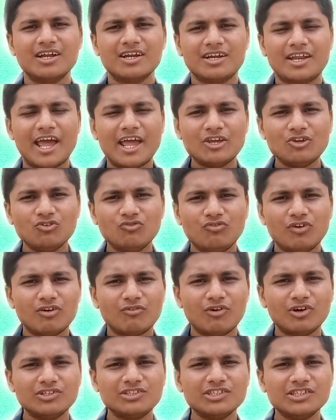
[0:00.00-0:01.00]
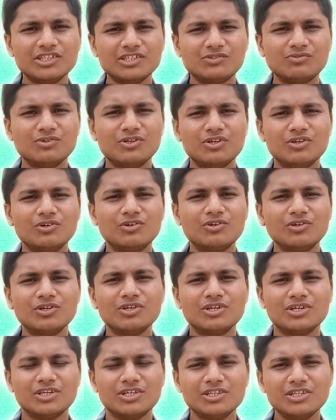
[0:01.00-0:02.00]
Thank you for watching this video.
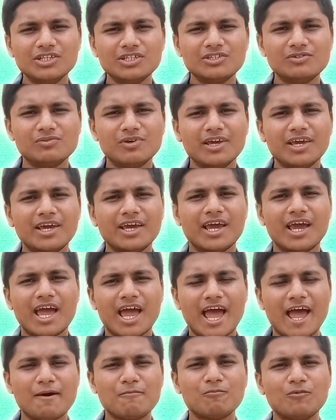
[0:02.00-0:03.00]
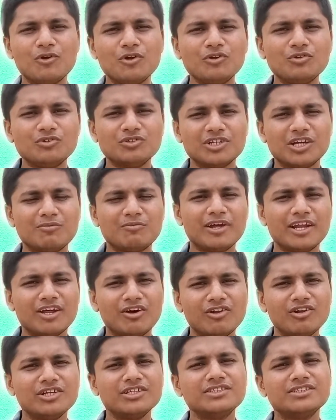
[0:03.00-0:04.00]
In this way, I am going to share my
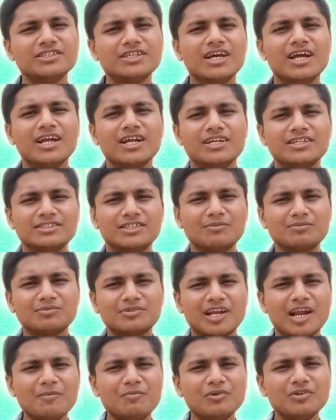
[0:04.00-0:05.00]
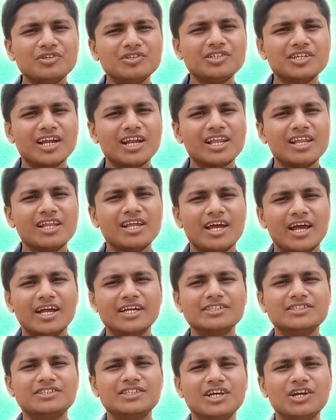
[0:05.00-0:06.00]
knowledge. Subscribe to the channel
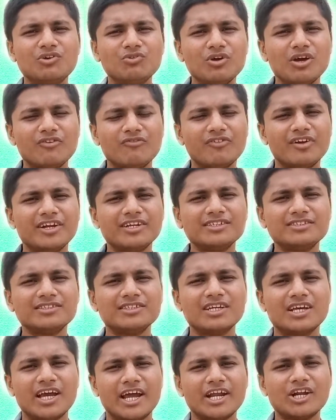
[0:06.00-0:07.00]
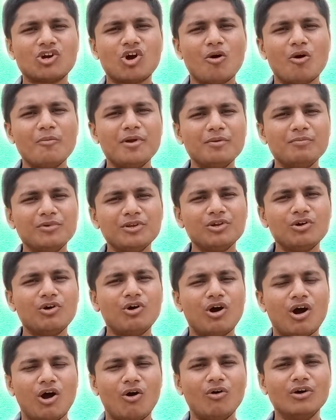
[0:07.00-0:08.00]
and share to your friends and comment below
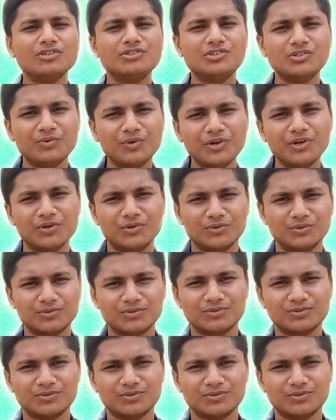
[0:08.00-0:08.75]
how was the video.